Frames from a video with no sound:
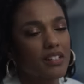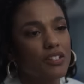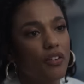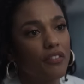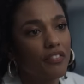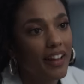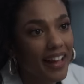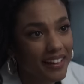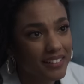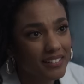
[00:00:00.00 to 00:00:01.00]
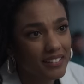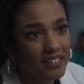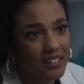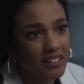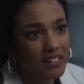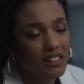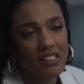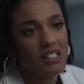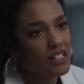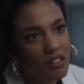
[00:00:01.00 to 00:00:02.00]
It's not fair,
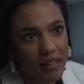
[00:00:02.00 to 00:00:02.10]
and it doesn't